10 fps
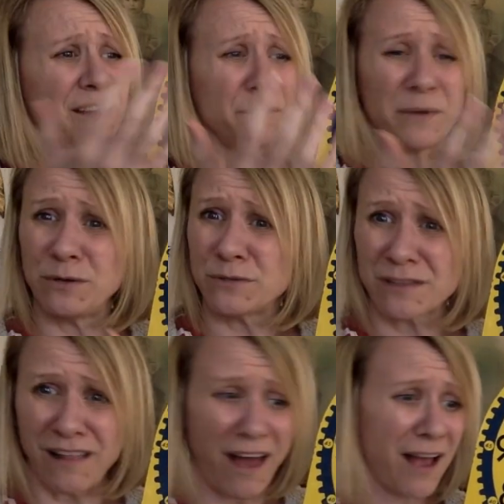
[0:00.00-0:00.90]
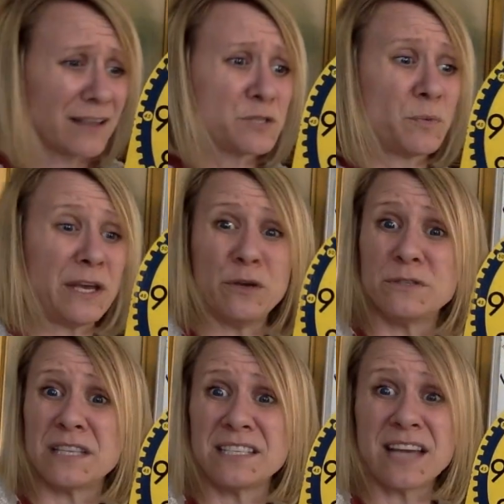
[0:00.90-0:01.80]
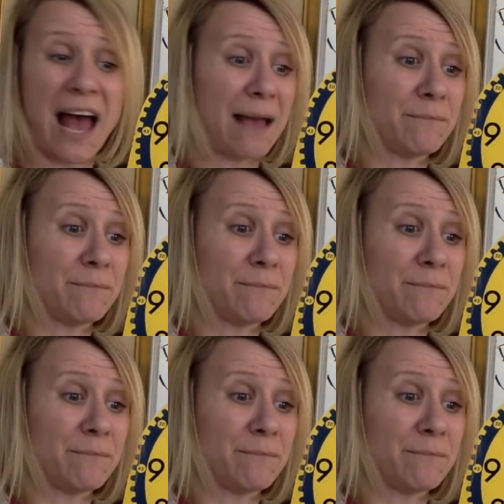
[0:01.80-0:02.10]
We use clocks. We use the time